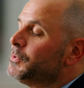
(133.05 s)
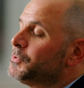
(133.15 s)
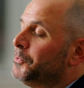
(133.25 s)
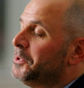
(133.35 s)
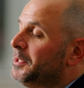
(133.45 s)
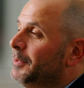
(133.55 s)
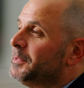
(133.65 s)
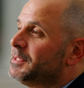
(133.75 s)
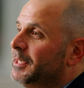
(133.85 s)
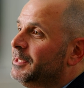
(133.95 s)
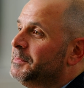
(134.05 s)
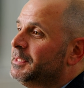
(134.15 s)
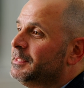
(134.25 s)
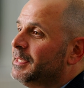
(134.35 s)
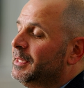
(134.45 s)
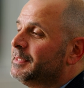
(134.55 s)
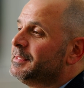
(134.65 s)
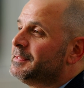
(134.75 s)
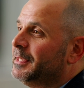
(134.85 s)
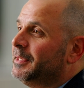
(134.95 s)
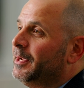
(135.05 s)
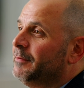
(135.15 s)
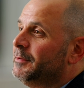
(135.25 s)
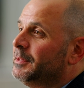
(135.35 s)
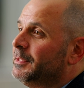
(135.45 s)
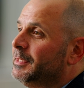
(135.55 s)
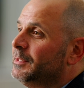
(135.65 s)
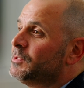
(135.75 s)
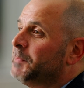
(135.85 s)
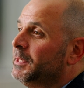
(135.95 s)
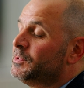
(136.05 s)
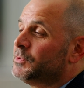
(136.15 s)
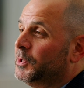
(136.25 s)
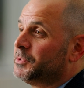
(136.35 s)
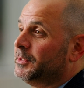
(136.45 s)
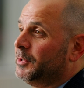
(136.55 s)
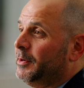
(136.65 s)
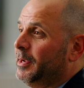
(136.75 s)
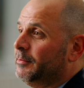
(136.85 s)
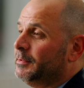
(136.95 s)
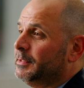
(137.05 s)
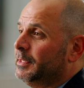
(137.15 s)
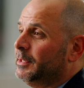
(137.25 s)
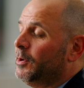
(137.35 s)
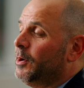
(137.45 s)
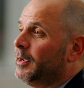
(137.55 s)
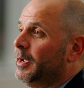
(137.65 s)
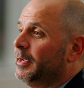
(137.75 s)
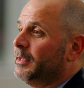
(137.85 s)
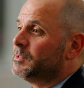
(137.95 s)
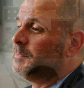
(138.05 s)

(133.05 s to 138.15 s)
So really, I'm excited because I like to say everything in space starts on the ground, and HawkEye has